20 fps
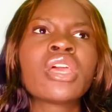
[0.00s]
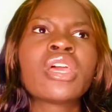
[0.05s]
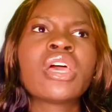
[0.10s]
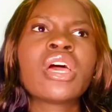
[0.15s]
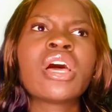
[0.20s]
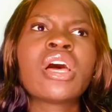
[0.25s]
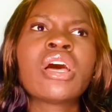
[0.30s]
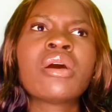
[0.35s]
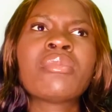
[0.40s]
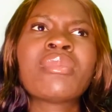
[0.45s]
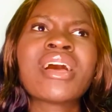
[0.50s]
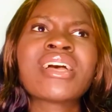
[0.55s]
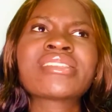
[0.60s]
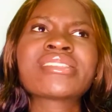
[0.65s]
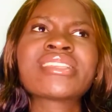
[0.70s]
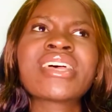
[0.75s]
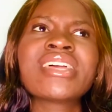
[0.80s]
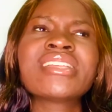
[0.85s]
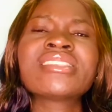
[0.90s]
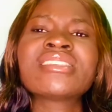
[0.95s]

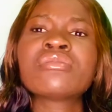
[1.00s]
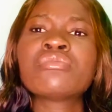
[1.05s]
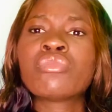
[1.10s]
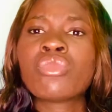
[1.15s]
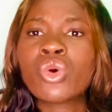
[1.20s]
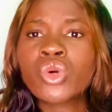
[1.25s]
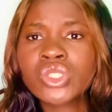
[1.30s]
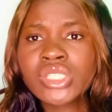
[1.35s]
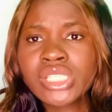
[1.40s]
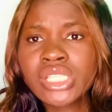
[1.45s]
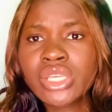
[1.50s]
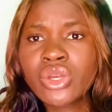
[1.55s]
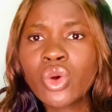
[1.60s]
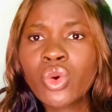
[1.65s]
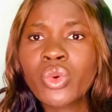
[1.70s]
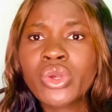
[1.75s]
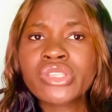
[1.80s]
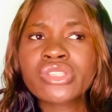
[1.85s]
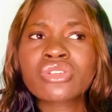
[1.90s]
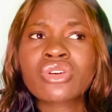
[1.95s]
Anxiety mostly
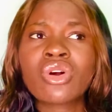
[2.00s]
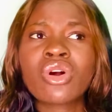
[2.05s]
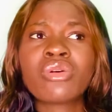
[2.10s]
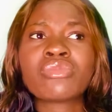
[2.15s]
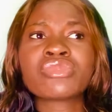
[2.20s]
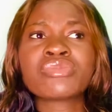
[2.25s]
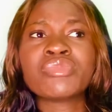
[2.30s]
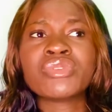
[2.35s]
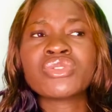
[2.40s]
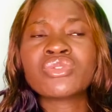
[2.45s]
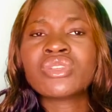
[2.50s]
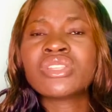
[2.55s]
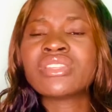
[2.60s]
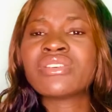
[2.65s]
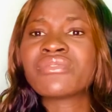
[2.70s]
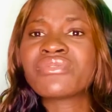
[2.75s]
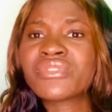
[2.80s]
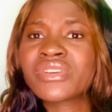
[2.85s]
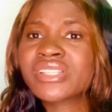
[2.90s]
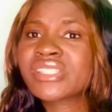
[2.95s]
always comes between the
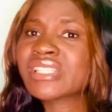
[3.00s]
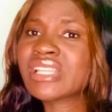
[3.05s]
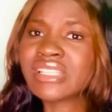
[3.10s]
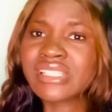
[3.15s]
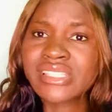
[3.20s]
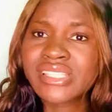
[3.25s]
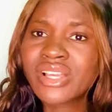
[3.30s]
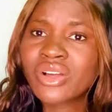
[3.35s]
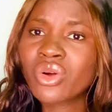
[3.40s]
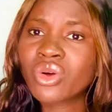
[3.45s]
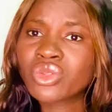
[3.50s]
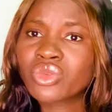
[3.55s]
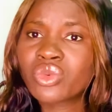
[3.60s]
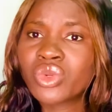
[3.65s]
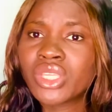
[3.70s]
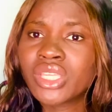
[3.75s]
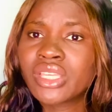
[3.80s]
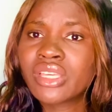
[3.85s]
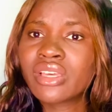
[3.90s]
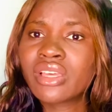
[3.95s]
first and second
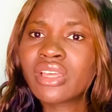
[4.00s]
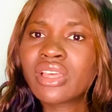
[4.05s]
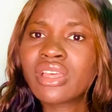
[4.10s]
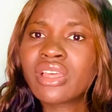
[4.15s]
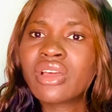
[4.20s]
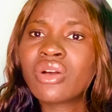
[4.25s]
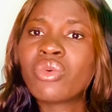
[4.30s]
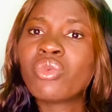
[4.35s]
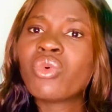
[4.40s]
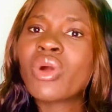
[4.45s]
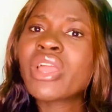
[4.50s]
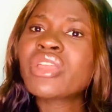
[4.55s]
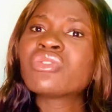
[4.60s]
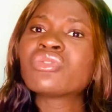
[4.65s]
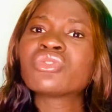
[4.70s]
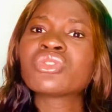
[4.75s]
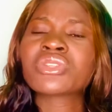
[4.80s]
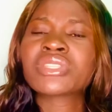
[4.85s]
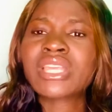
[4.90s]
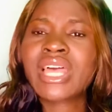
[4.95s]
week, when you
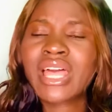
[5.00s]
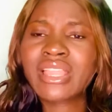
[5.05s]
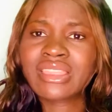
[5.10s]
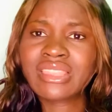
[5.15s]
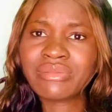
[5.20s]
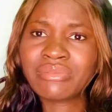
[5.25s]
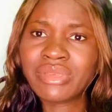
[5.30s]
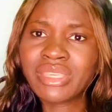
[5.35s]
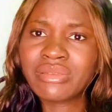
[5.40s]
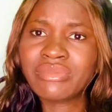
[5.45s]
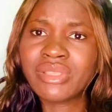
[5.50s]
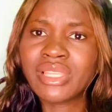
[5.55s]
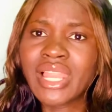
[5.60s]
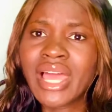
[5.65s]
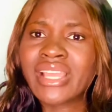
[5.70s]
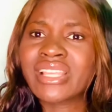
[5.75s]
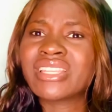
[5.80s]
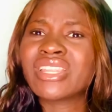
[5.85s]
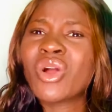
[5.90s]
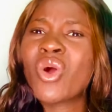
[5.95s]
just had the baby,
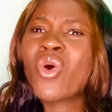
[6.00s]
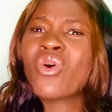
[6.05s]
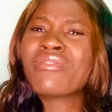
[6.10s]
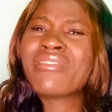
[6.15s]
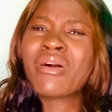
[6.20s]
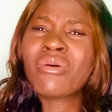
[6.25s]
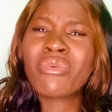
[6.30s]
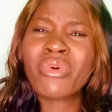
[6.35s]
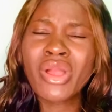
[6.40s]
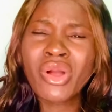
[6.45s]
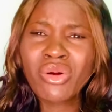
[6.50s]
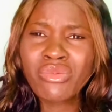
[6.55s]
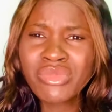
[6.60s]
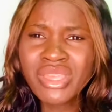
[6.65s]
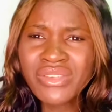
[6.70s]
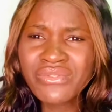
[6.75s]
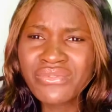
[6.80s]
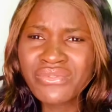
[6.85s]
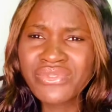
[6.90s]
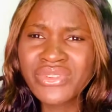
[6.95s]
like the overwhelming
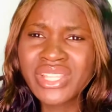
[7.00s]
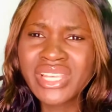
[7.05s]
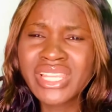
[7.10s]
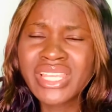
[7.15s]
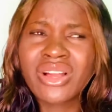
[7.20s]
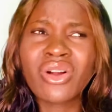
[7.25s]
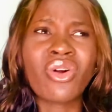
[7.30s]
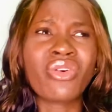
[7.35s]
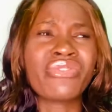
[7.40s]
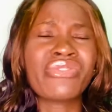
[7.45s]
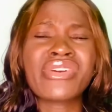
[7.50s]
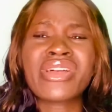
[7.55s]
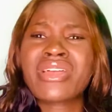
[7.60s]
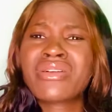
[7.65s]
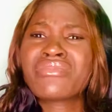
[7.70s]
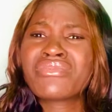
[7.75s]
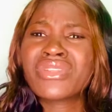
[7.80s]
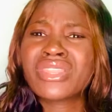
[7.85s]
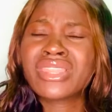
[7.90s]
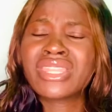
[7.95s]
feeling of
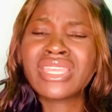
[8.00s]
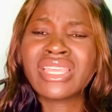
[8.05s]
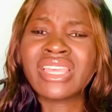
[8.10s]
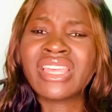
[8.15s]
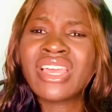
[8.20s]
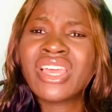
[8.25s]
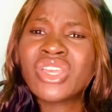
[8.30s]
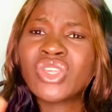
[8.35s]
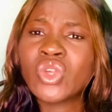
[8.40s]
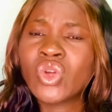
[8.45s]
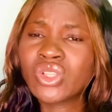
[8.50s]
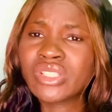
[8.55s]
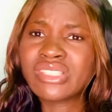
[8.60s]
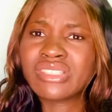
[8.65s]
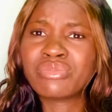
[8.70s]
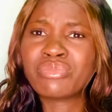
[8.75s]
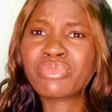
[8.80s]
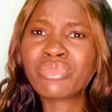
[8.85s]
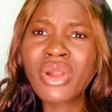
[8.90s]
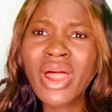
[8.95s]
everything. You're
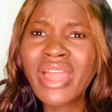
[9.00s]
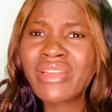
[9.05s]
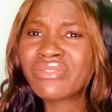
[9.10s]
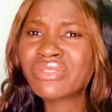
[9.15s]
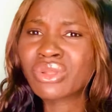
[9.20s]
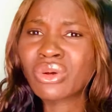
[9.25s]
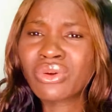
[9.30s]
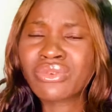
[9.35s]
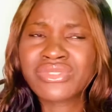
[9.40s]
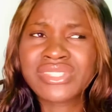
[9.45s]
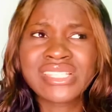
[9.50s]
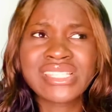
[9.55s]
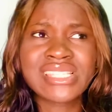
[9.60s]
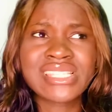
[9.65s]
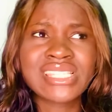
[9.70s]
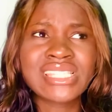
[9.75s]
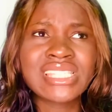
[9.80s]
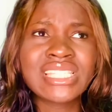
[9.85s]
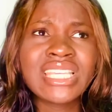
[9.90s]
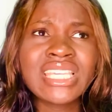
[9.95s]
deprived of
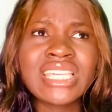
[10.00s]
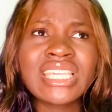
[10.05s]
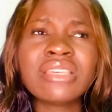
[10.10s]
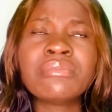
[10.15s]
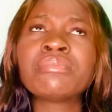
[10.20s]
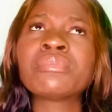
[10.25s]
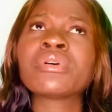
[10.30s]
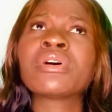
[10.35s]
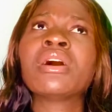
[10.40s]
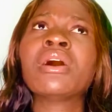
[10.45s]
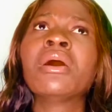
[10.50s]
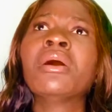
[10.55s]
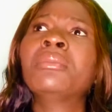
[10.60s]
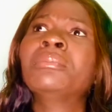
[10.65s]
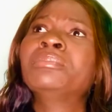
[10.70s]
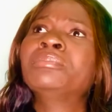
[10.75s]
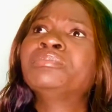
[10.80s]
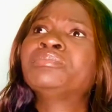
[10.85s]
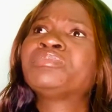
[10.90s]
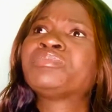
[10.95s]
sleep,
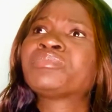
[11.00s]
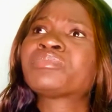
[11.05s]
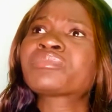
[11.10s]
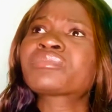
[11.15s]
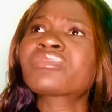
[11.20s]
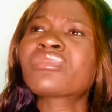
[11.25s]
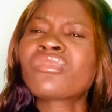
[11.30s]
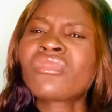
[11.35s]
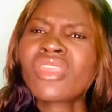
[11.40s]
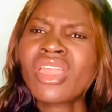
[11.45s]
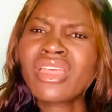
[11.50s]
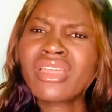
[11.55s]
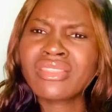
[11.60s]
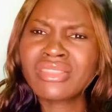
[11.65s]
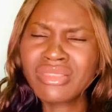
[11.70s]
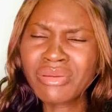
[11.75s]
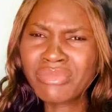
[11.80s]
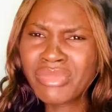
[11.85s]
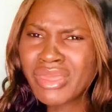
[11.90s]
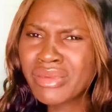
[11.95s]
the
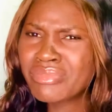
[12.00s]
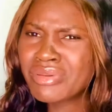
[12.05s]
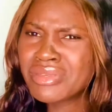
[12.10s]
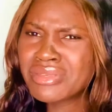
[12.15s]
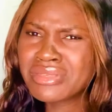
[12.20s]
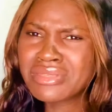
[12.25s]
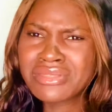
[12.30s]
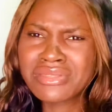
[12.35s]
baby is